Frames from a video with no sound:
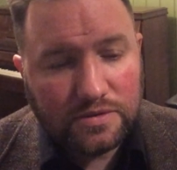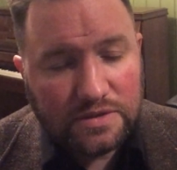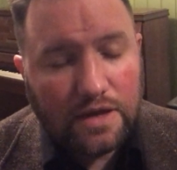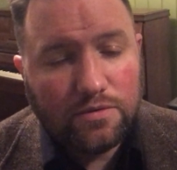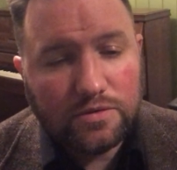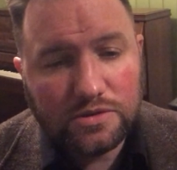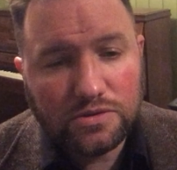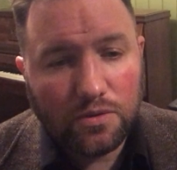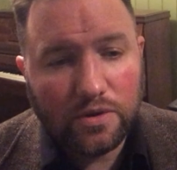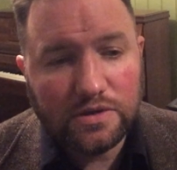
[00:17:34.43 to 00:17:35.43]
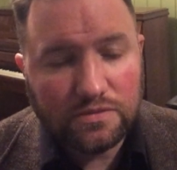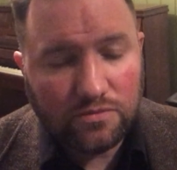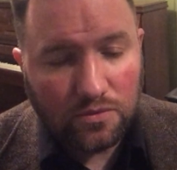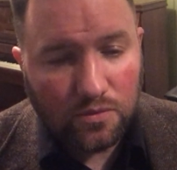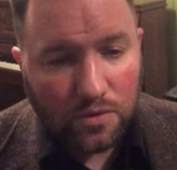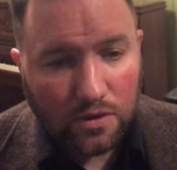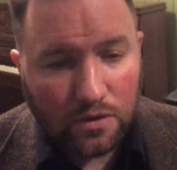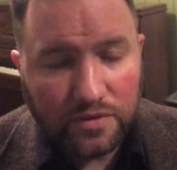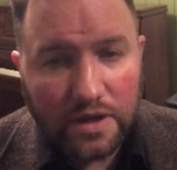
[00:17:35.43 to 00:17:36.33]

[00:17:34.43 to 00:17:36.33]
sacred stories of the world,